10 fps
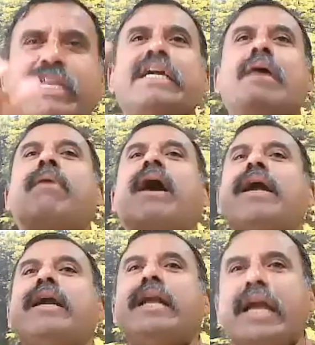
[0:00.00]

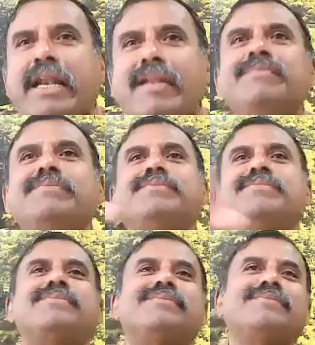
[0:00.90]
combined in,
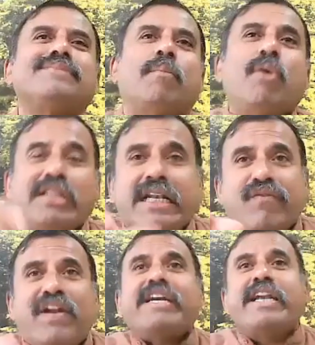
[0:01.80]
both get
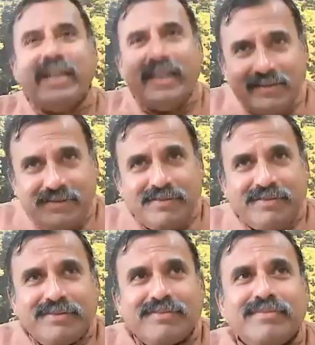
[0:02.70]
reflected in
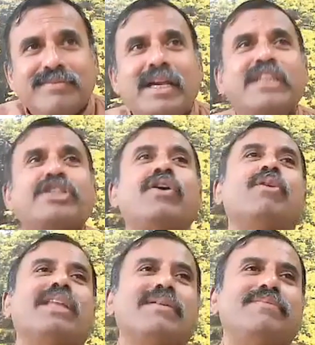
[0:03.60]
a
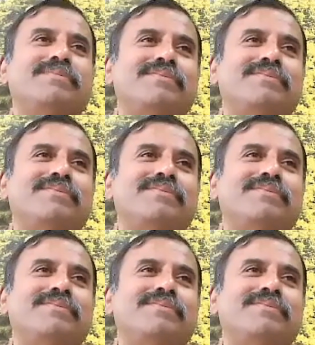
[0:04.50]
Jivan Mukta.